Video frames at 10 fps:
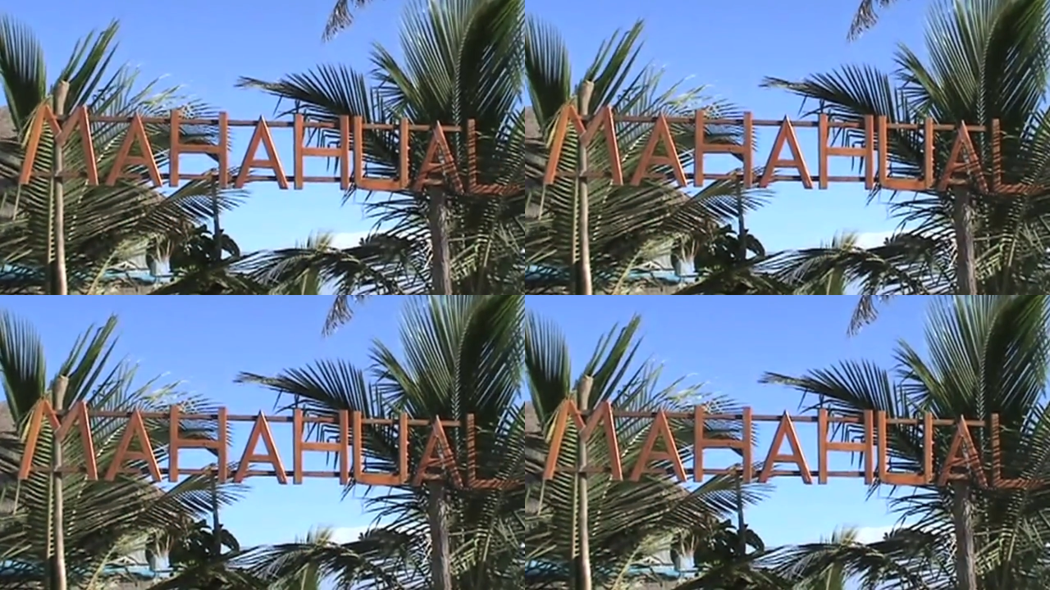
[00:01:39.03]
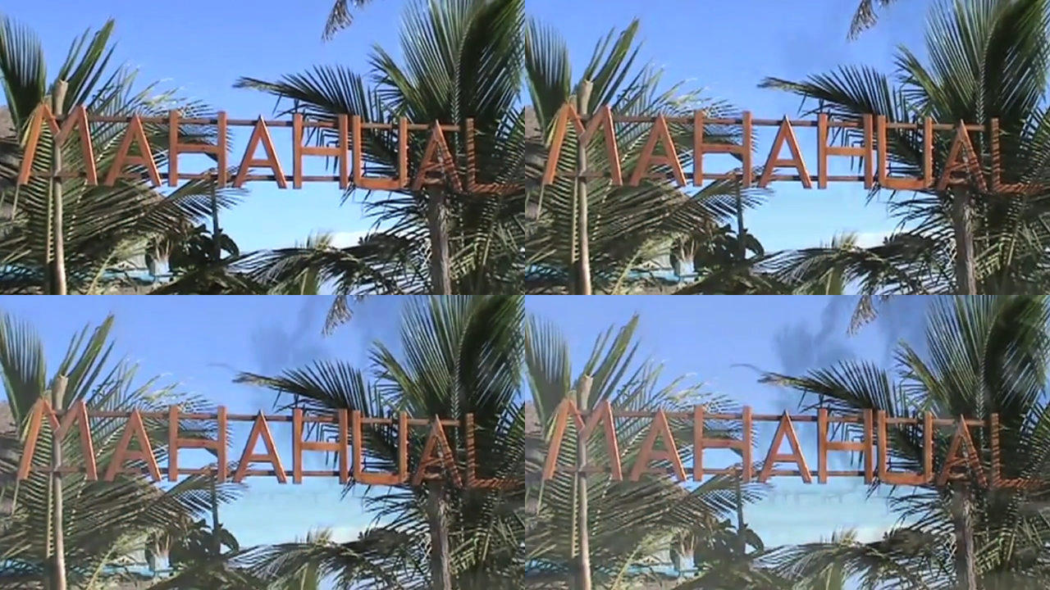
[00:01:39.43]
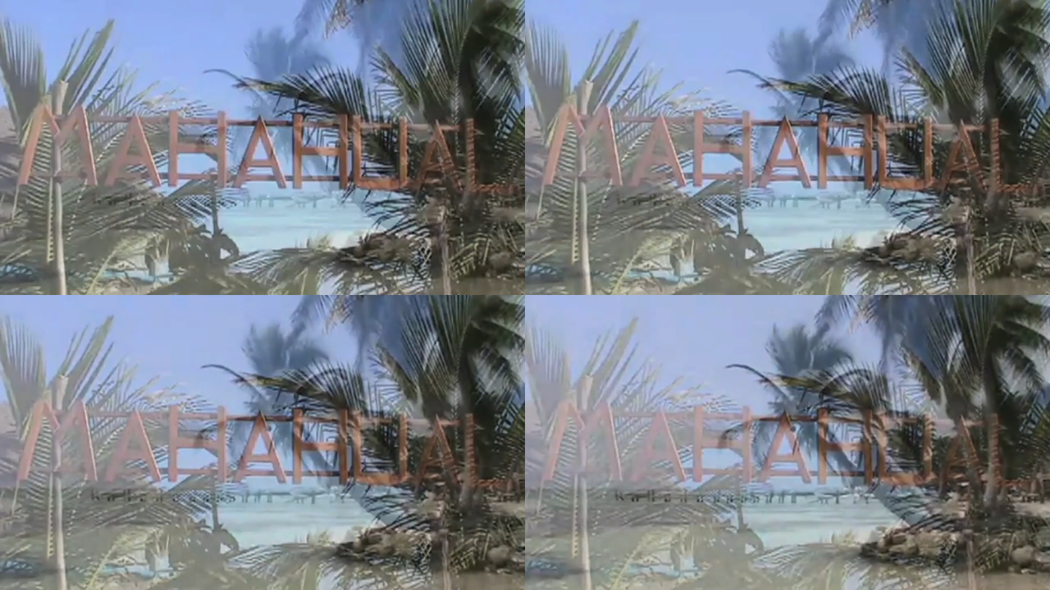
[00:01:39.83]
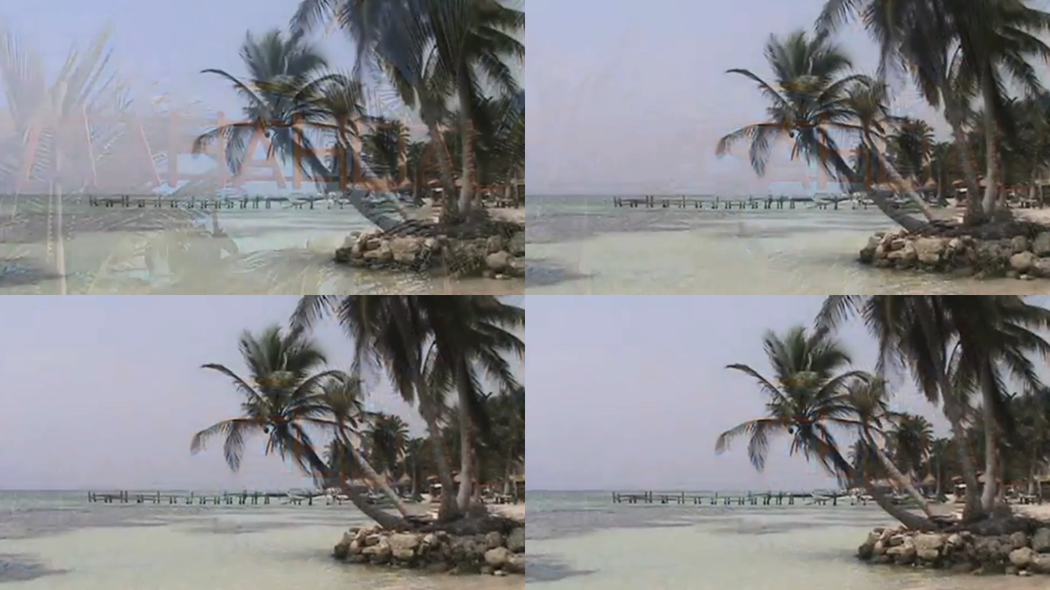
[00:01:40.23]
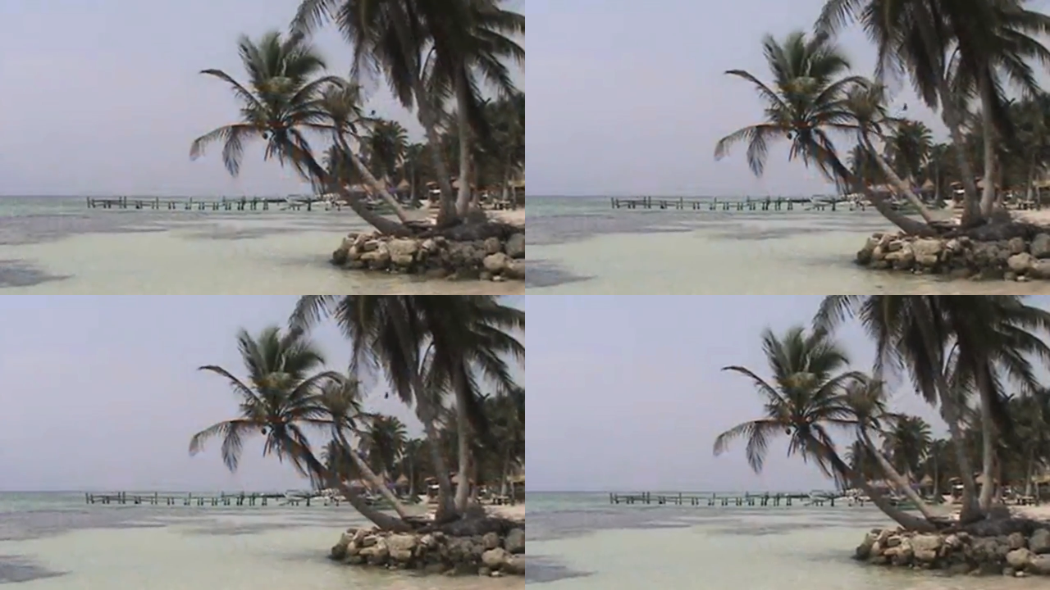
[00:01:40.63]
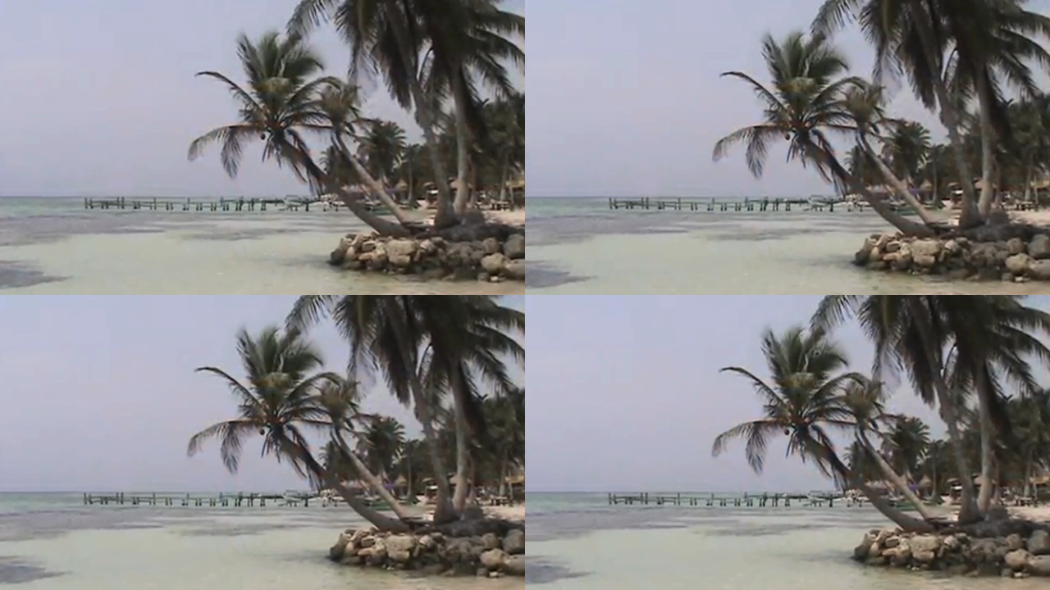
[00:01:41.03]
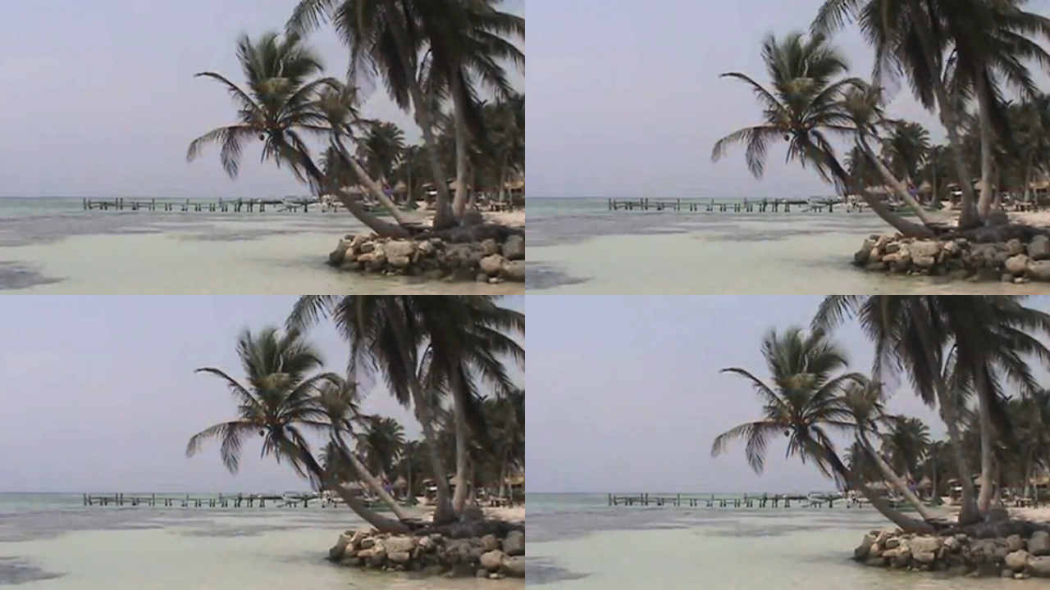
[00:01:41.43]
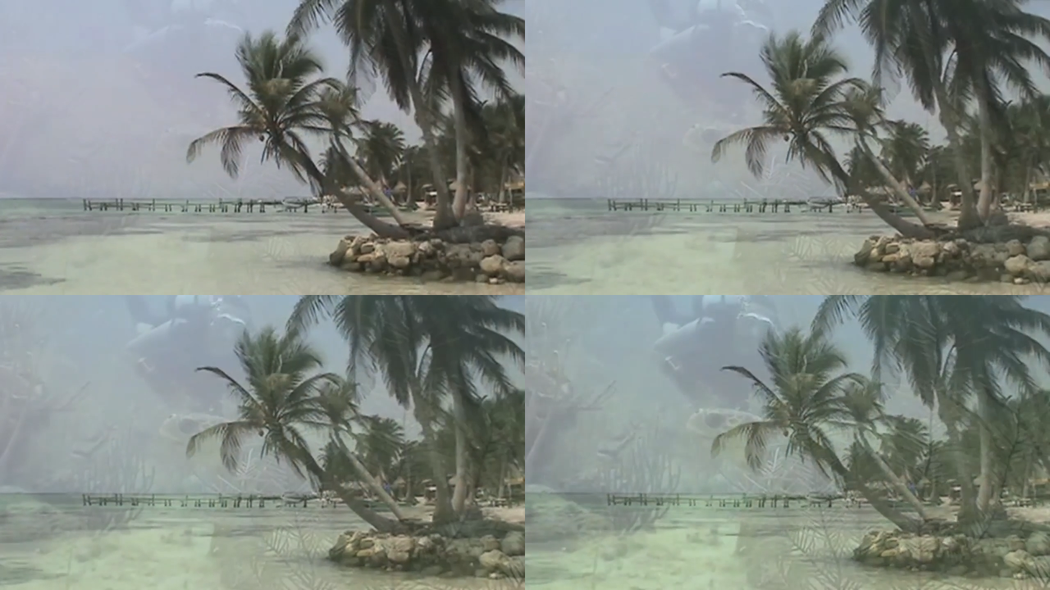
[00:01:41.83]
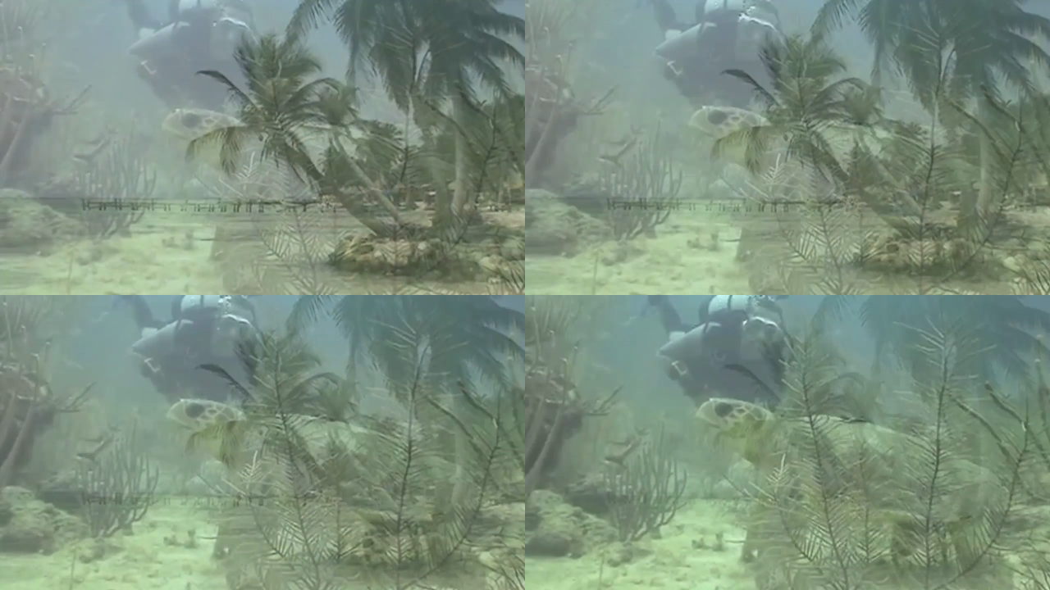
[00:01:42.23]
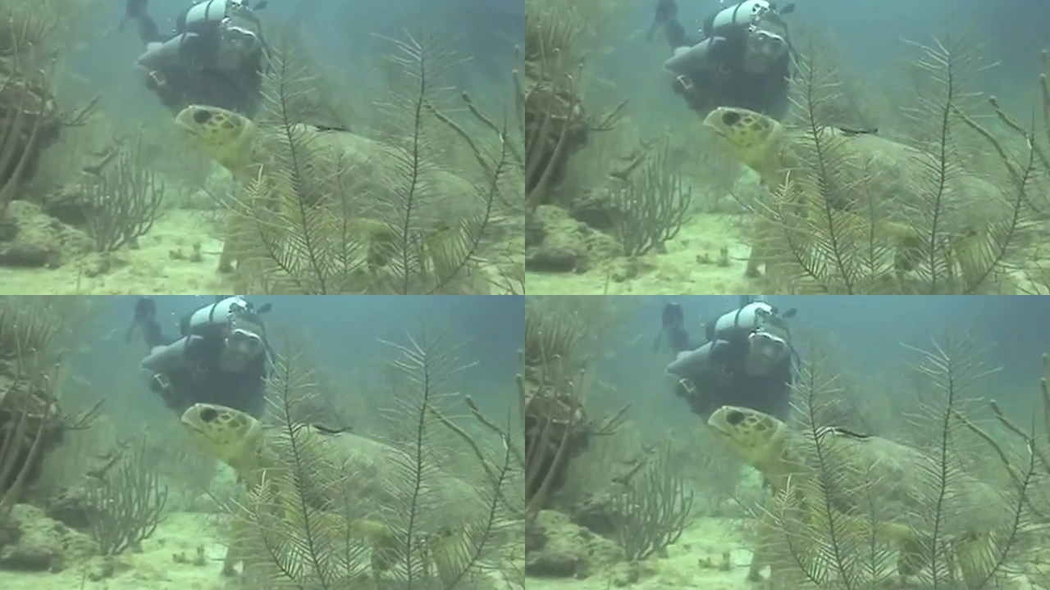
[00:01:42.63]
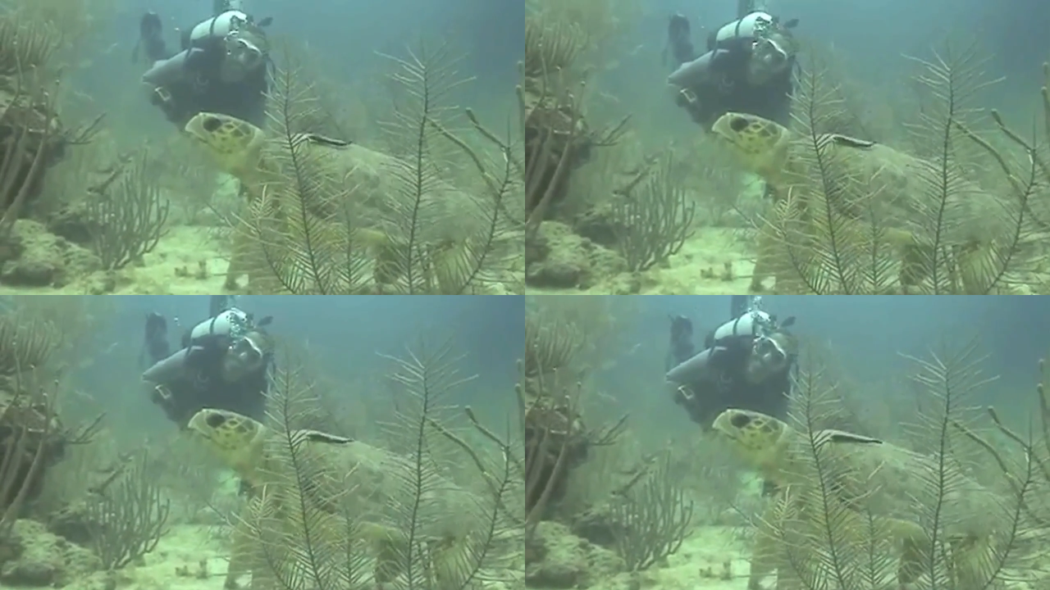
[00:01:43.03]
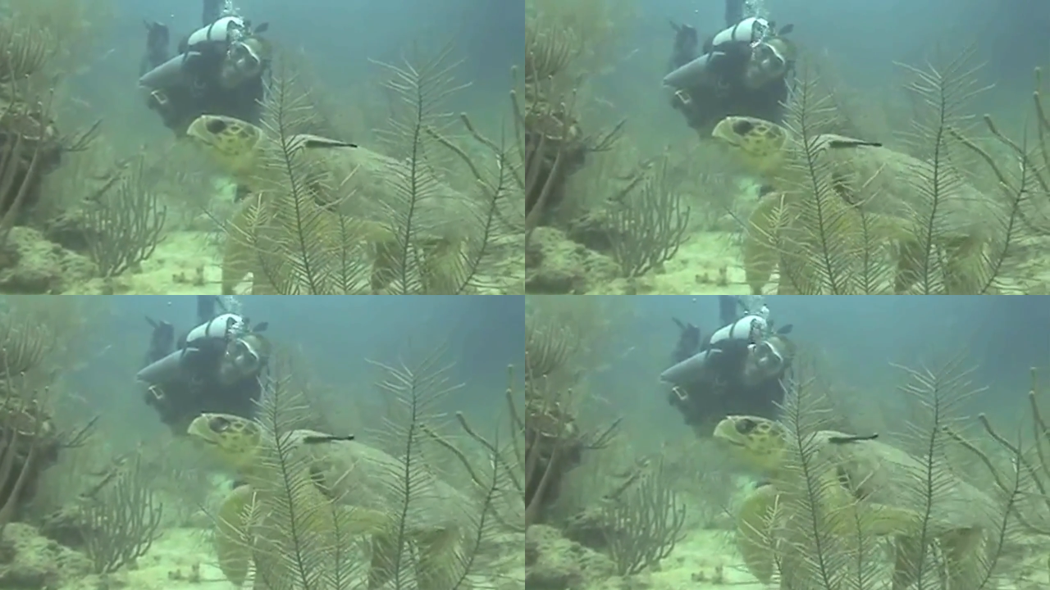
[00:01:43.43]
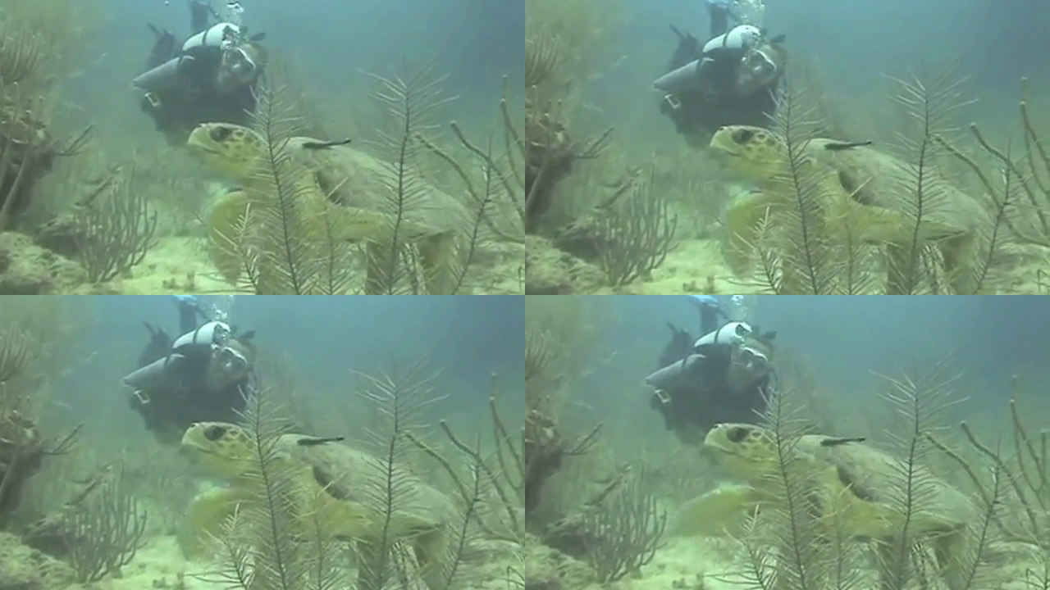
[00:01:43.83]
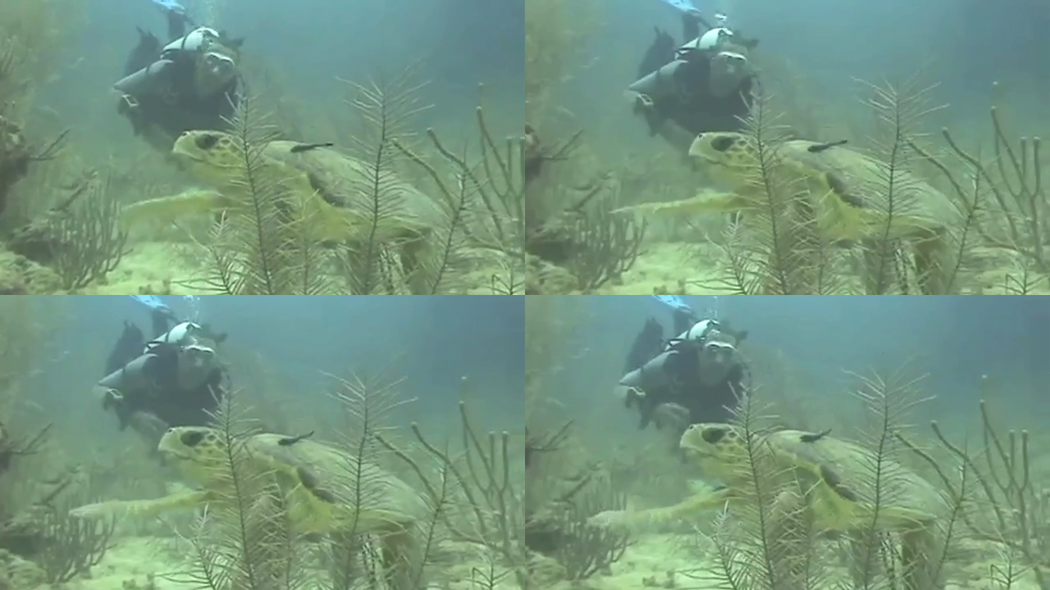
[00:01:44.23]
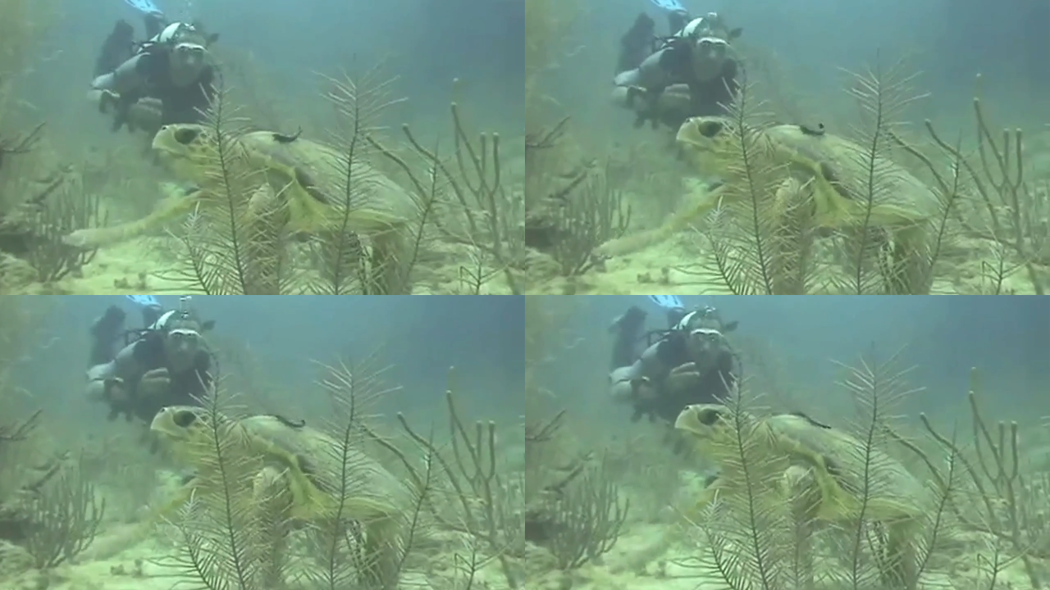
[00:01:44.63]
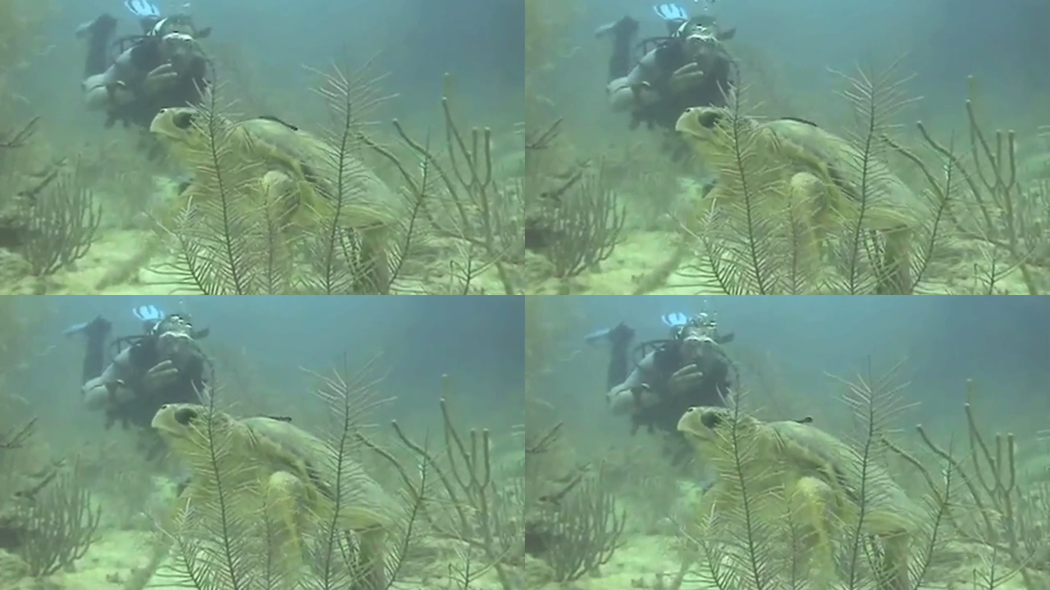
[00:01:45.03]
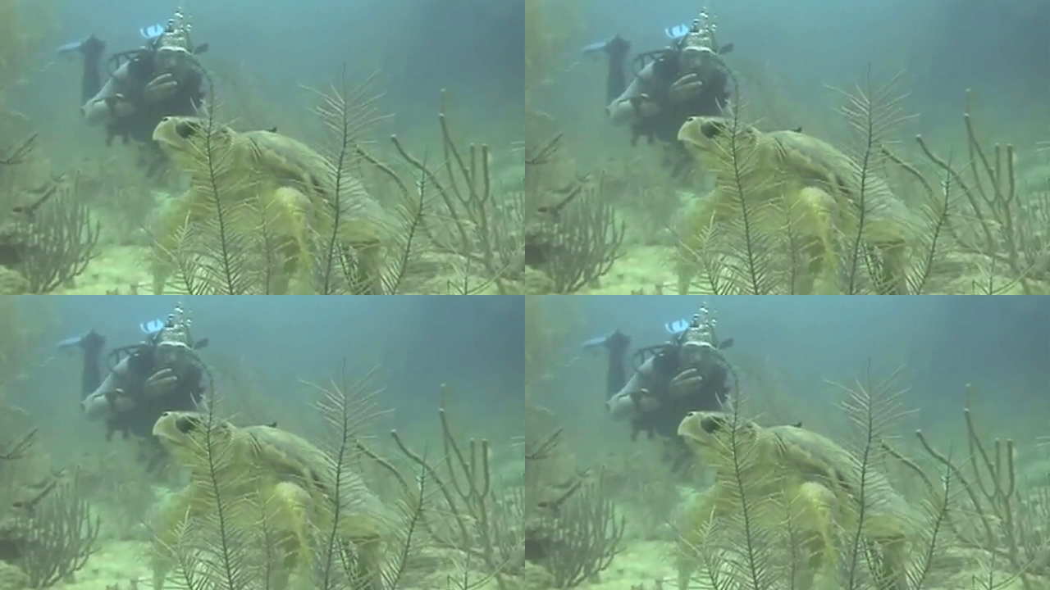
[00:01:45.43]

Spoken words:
(no speaker visible)